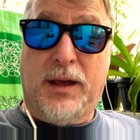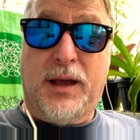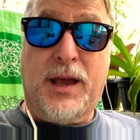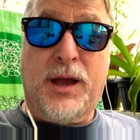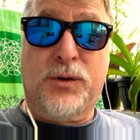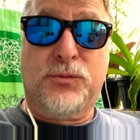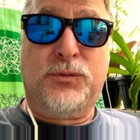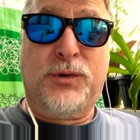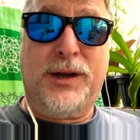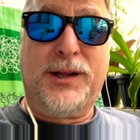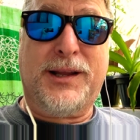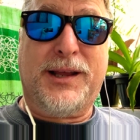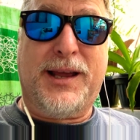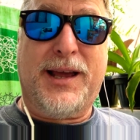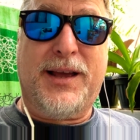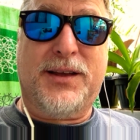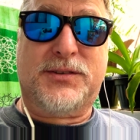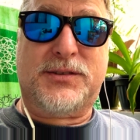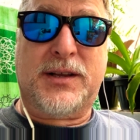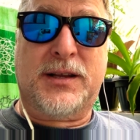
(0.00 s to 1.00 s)
It really
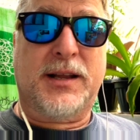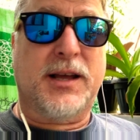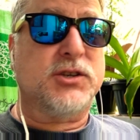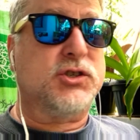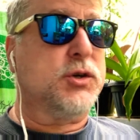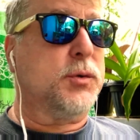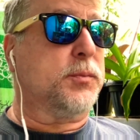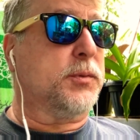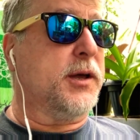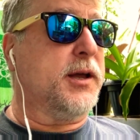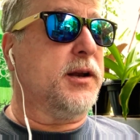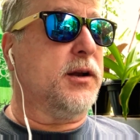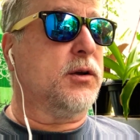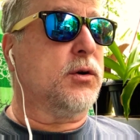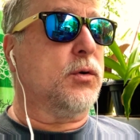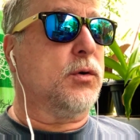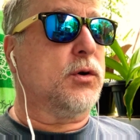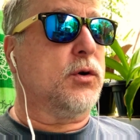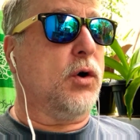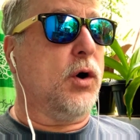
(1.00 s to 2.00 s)
is. Unless you're planning on
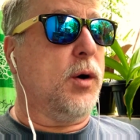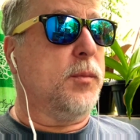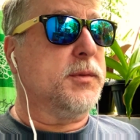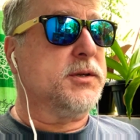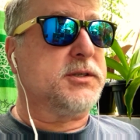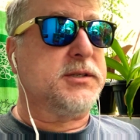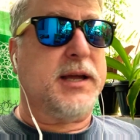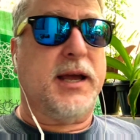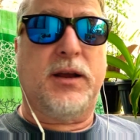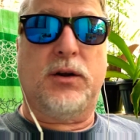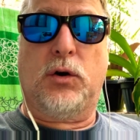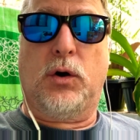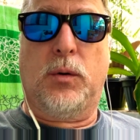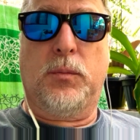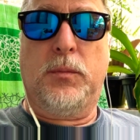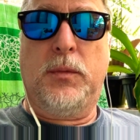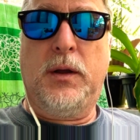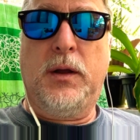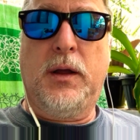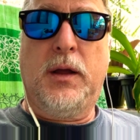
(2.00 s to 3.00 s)
going home and staying
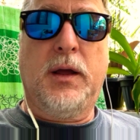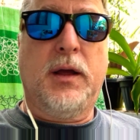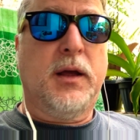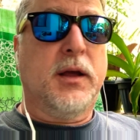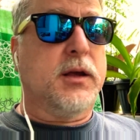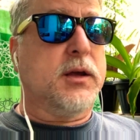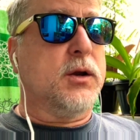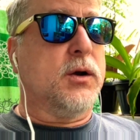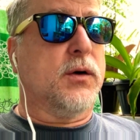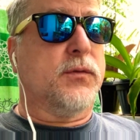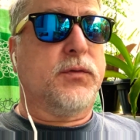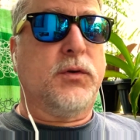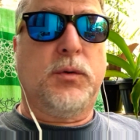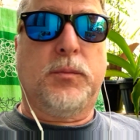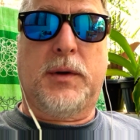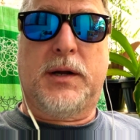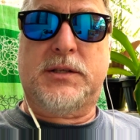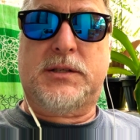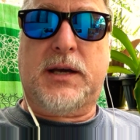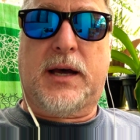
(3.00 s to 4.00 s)
home, a few
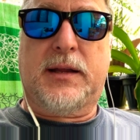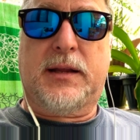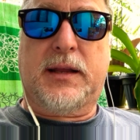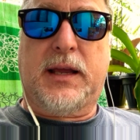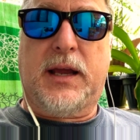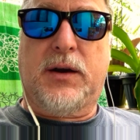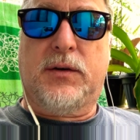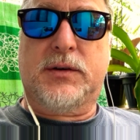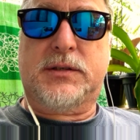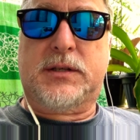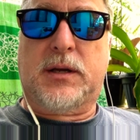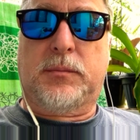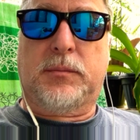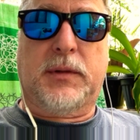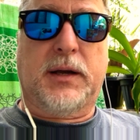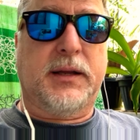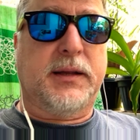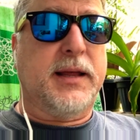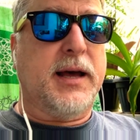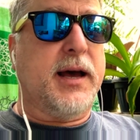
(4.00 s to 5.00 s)
months out of the year or something
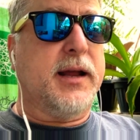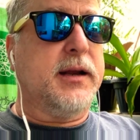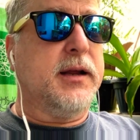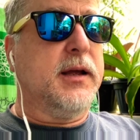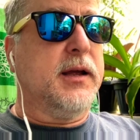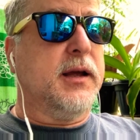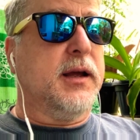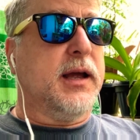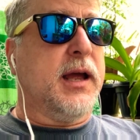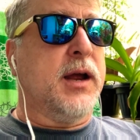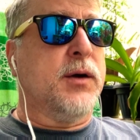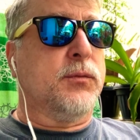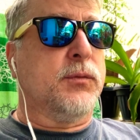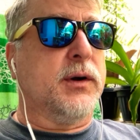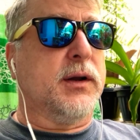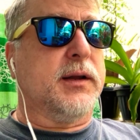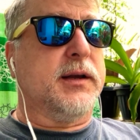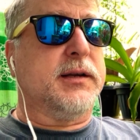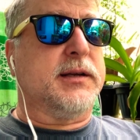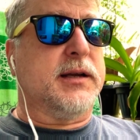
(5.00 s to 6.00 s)
like that, it
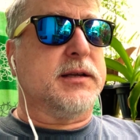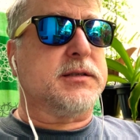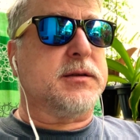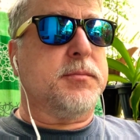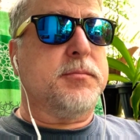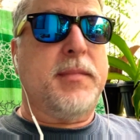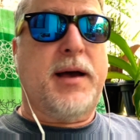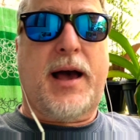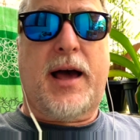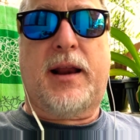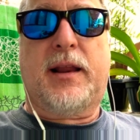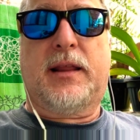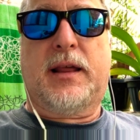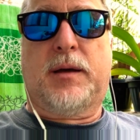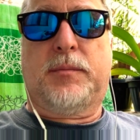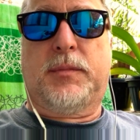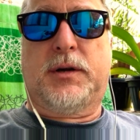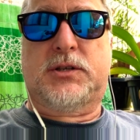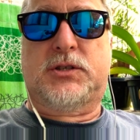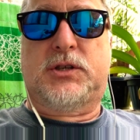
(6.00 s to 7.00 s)
really doesn't matter
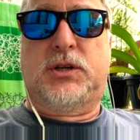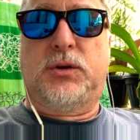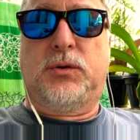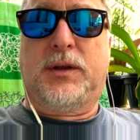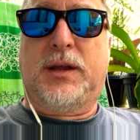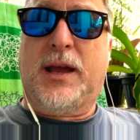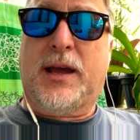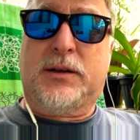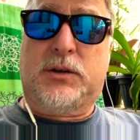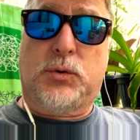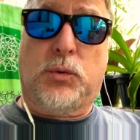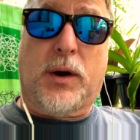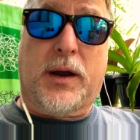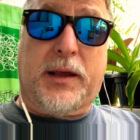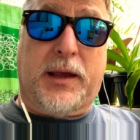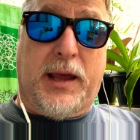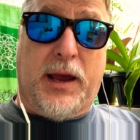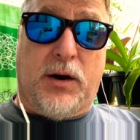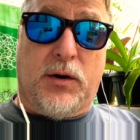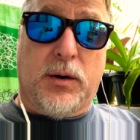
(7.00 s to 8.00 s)
that much to you. Yeah, do I
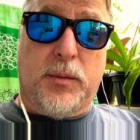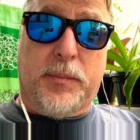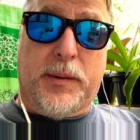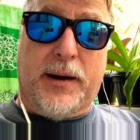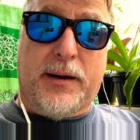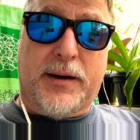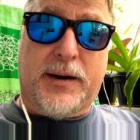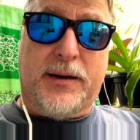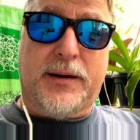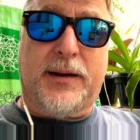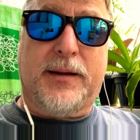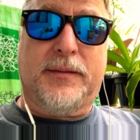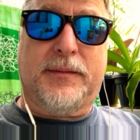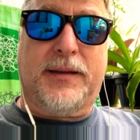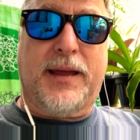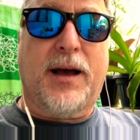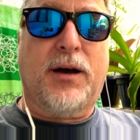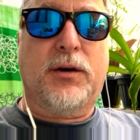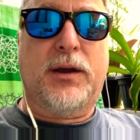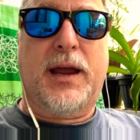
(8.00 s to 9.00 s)
care about it?
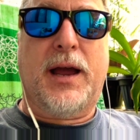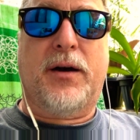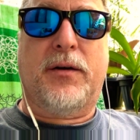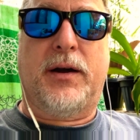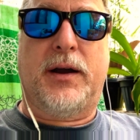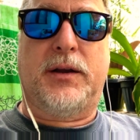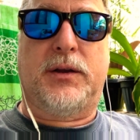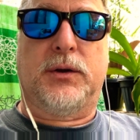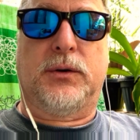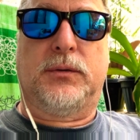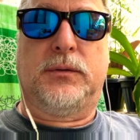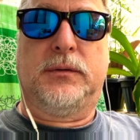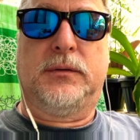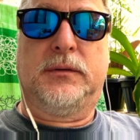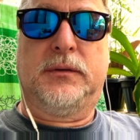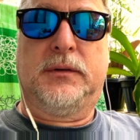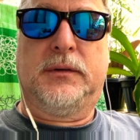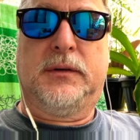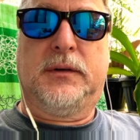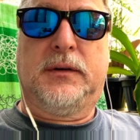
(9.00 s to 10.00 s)
Hell yeah, I do.
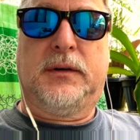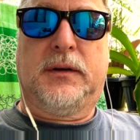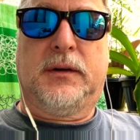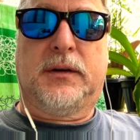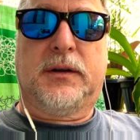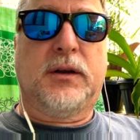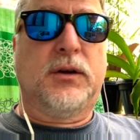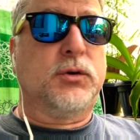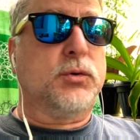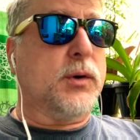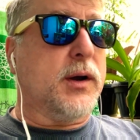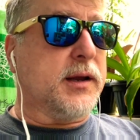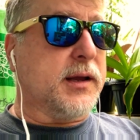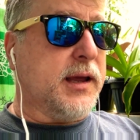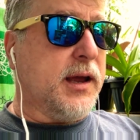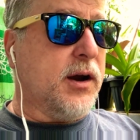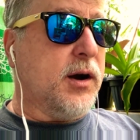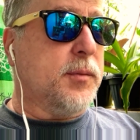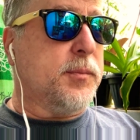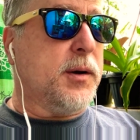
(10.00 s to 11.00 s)
Do I
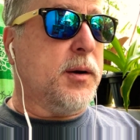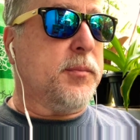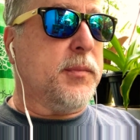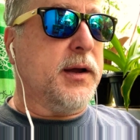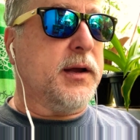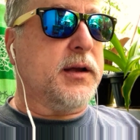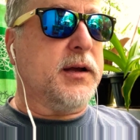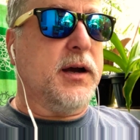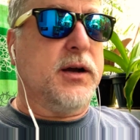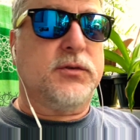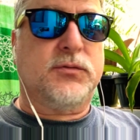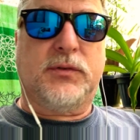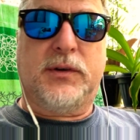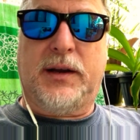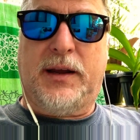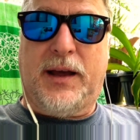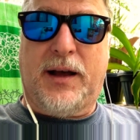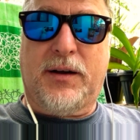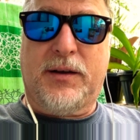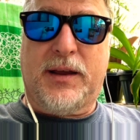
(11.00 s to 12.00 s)
care about my
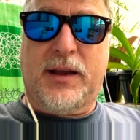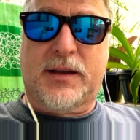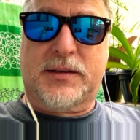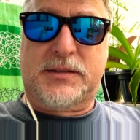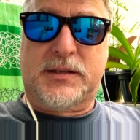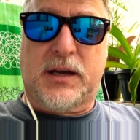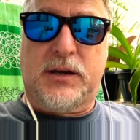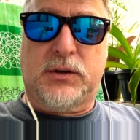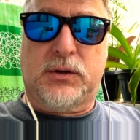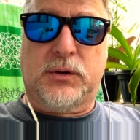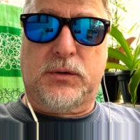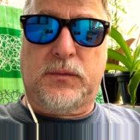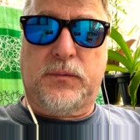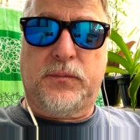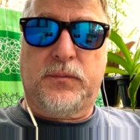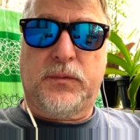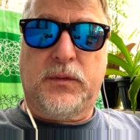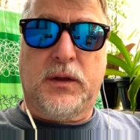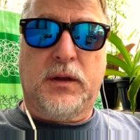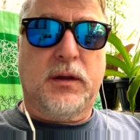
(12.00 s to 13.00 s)
country? Hell yes, I do.
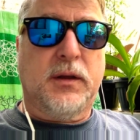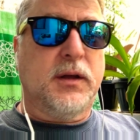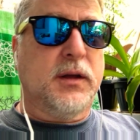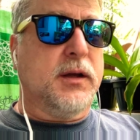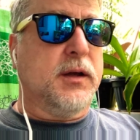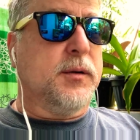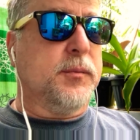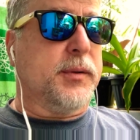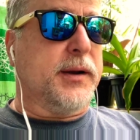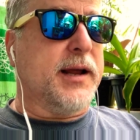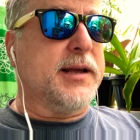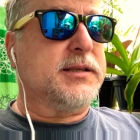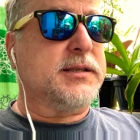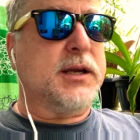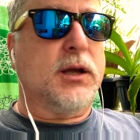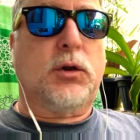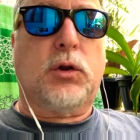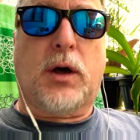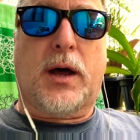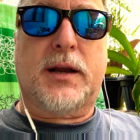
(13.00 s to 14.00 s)
But I
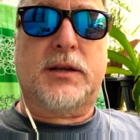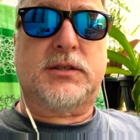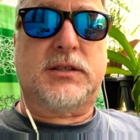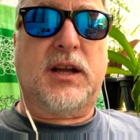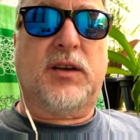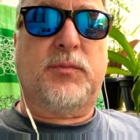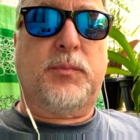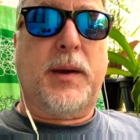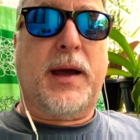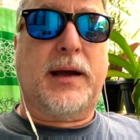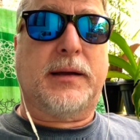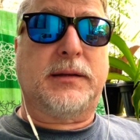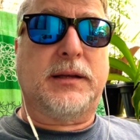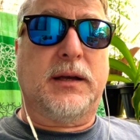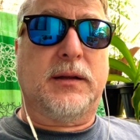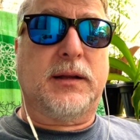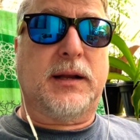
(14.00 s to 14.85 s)
see a lot of stuff back there